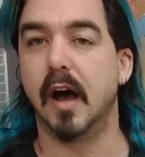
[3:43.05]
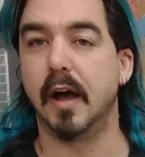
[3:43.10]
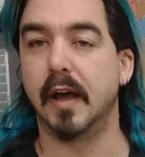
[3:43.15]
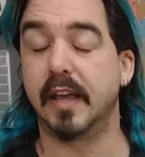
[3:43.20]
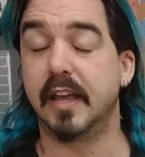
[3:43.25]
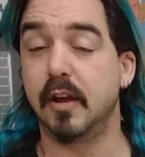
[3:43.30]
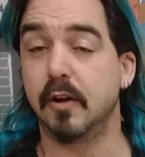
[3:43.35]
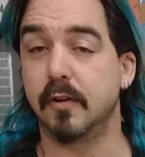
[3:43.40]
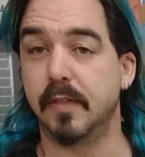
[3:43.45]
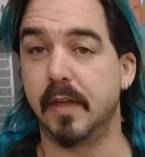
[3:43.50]

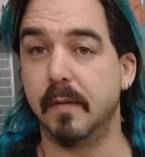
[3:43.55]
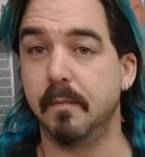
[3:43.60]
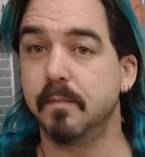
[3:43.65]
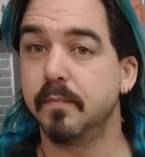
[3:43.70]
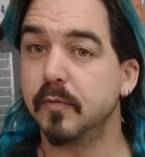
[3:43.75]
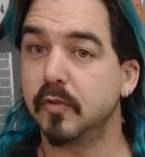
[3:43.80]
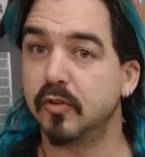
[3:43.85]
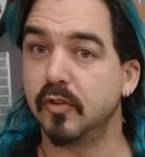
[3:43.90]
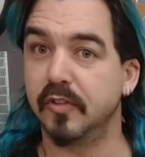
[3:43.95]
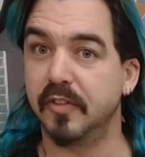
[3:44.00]
hear them,
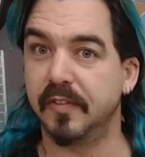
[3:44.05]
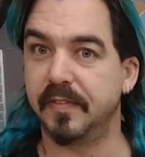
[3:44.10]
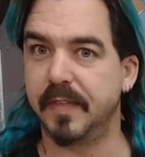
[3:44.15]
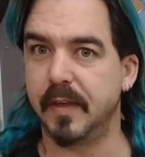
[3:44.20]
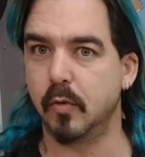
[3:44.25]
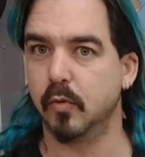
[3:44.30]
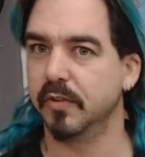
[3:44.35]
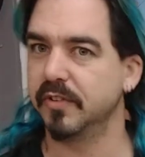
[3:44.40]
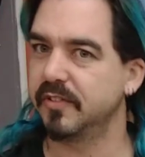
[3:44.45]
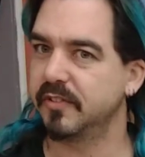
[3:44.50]
so that they
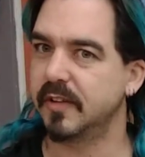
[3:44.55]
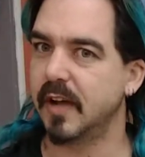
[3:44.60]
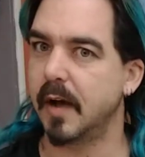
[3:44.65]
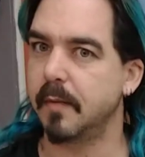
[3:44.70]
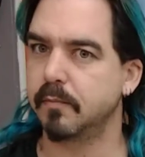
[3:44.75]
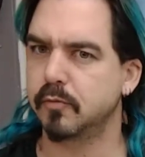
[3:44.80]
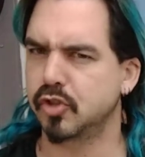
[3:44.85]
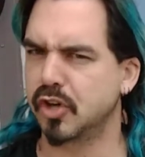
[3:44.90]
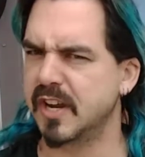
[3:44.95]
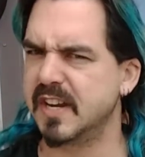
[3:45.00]
will
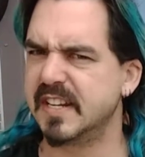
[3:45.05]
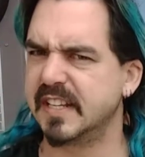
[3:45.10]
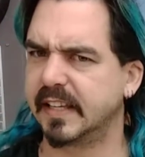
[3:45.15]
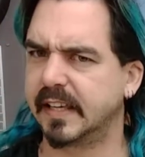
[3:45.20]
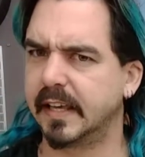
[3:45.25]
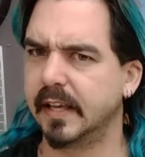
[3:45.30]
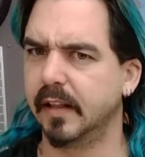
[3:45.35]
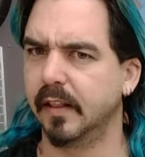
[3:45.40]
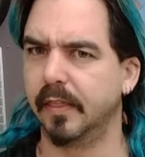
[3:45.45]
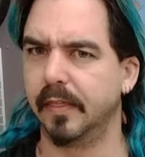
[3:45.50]
stop trying to
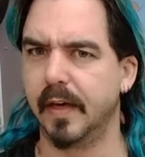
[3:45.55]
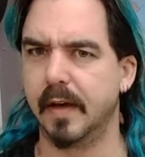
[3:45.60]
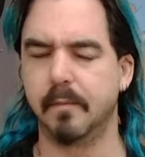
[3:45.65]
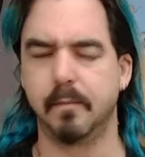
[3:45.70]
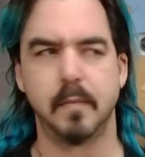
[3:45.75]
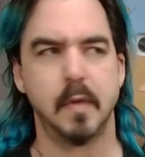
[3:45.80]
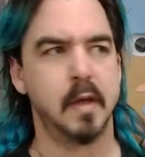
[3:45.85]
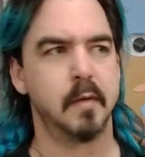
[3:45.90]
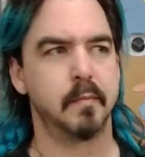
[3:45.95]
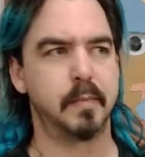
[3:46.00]
kill them,